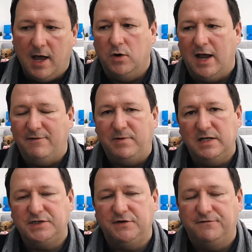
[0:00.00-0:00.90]
you want to have
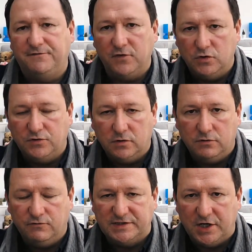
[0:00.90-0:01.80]
plenty of food
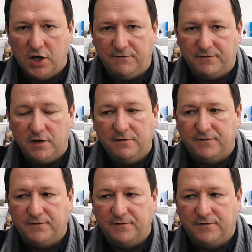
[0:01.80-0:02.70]
reserve
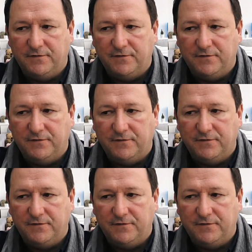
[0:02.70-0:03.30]
for the plant,